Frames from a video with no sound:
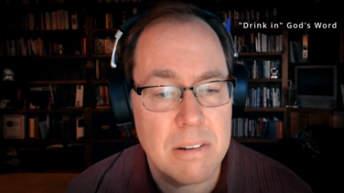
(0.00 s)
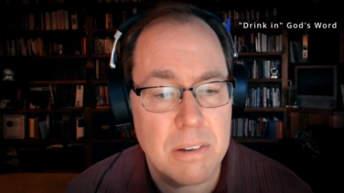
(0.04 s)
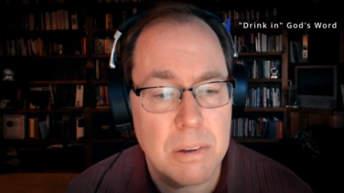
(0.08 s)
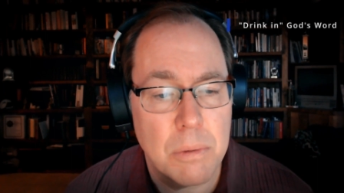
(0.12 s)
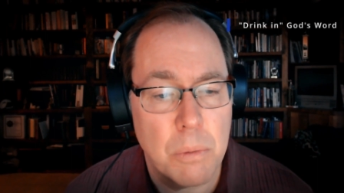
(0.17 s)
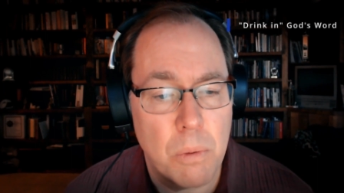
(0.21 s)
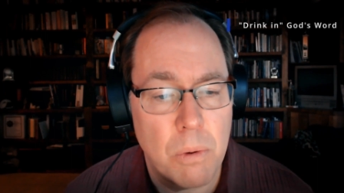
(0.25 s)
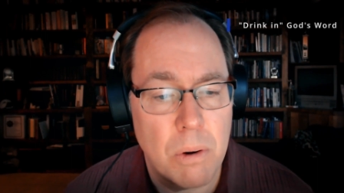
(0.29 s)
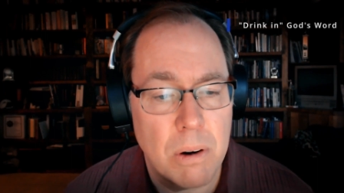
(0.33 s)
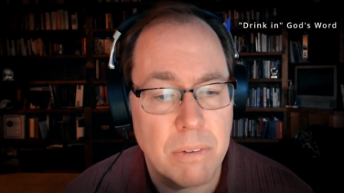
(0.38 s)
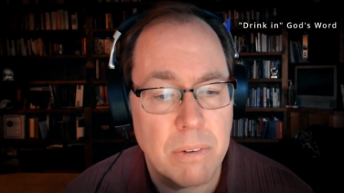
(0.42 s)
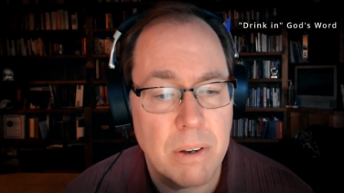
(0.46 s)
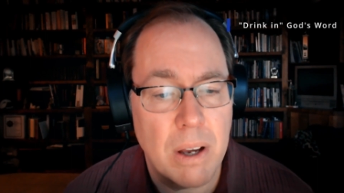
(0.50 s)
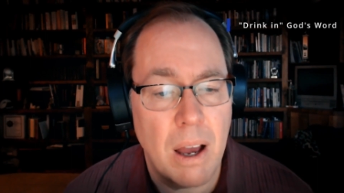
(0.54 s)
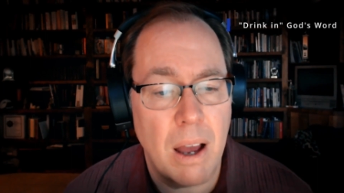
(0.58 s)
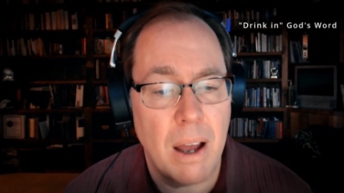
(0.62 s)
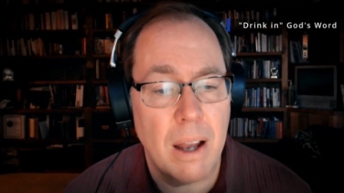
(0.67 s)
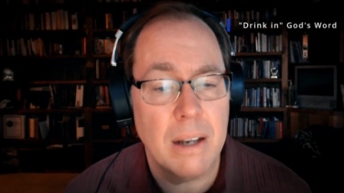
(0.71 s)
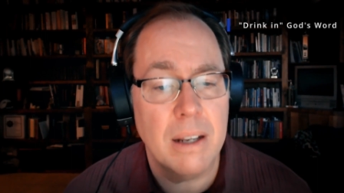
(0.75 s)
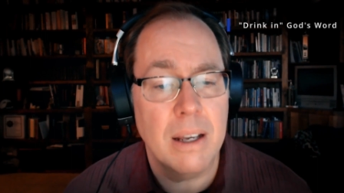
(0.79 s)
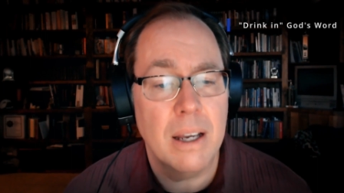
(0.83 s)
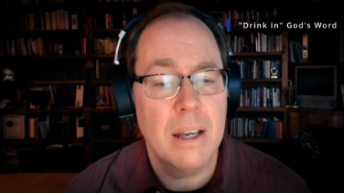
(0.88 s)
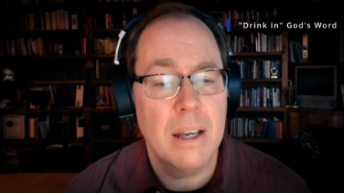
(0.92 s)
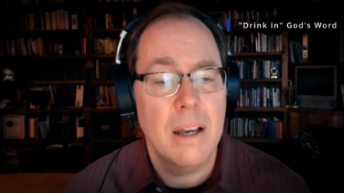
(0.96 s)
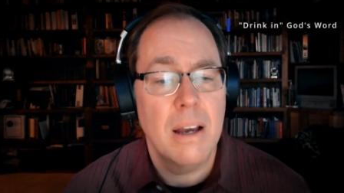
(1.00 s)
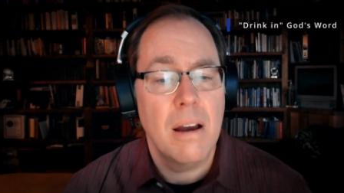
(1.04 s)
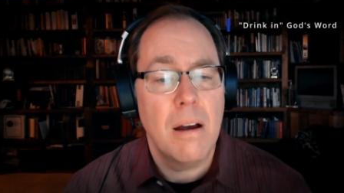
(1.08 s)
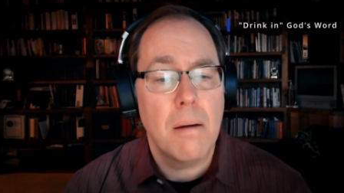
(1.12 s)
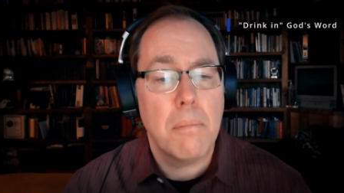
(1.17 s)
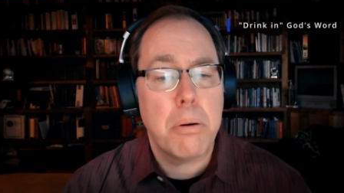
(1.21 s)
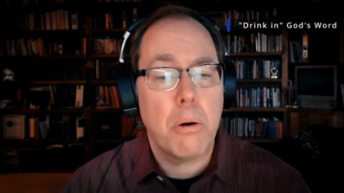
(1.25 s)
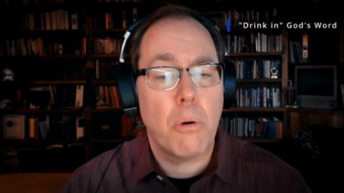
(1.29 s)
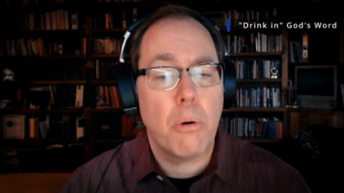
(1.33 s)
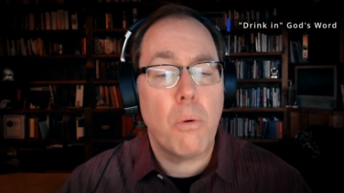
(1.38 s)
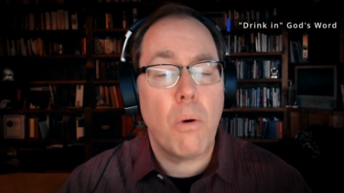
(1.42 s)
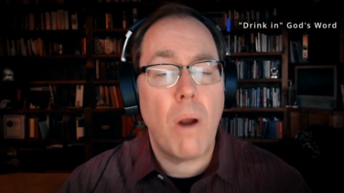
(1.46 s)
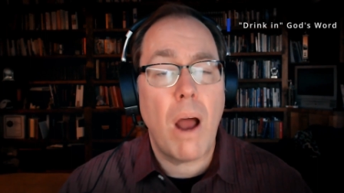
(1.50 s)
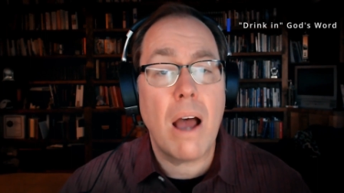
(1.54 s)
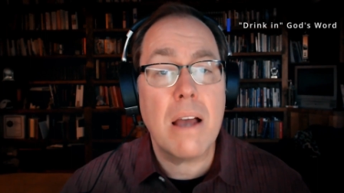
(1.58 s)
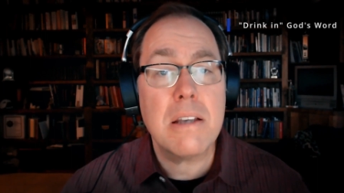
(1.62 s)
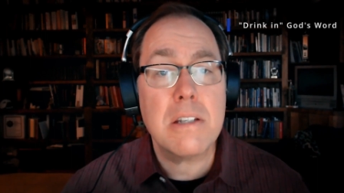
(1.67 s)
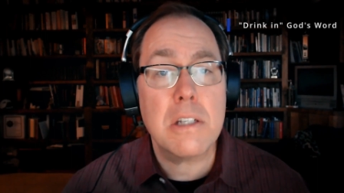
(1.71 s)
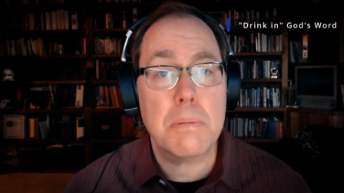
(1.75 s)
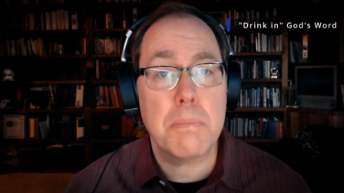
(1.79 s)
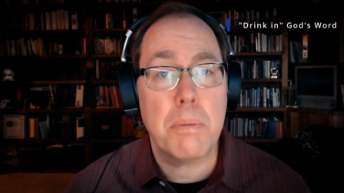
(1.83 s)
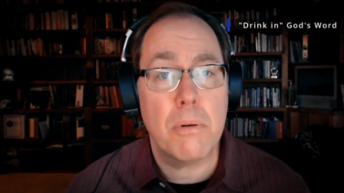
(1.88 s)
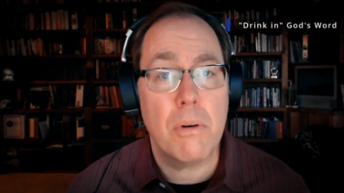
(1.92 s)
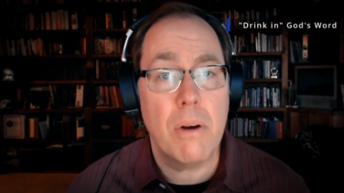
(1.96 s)
the Word of God,
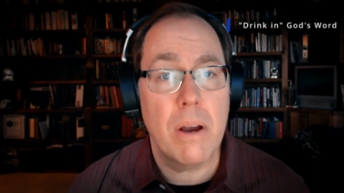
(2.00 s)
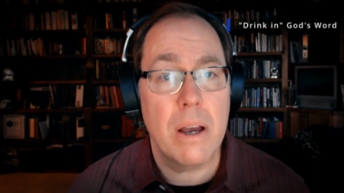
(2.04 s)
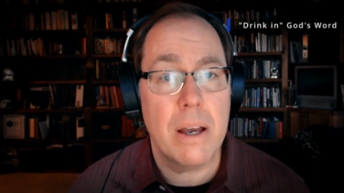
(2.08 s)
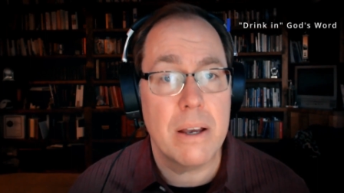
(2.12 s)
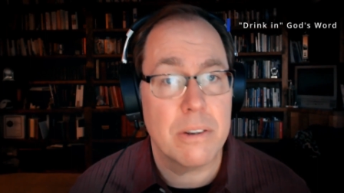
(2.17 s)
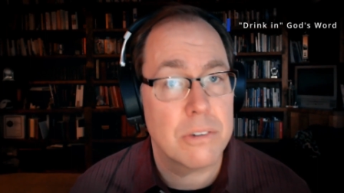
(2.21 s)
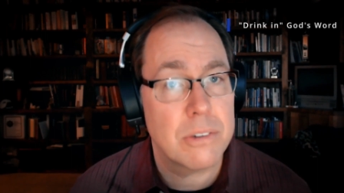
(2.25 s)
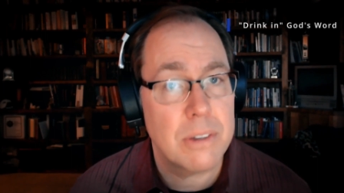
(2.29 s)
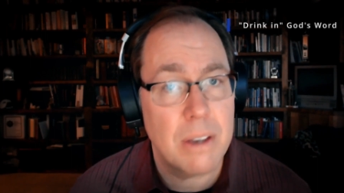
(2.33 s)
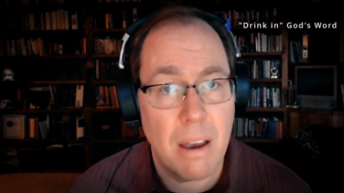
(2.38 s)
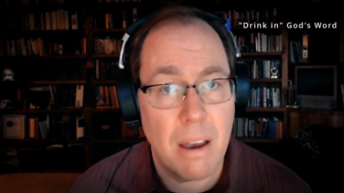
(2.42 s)
prosperous.